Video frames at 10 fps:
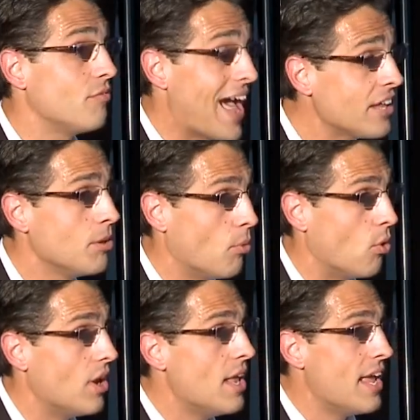valuable.
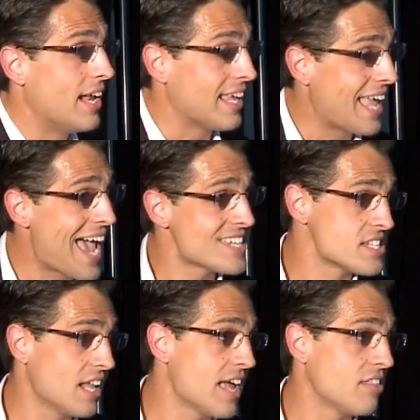And a
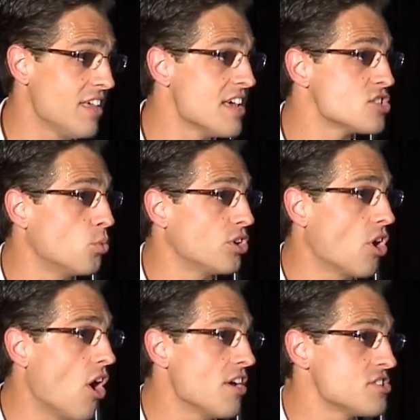cast like this would
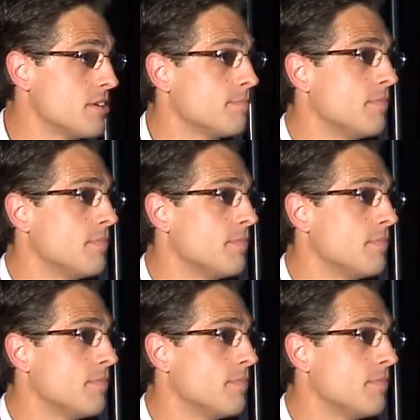cost,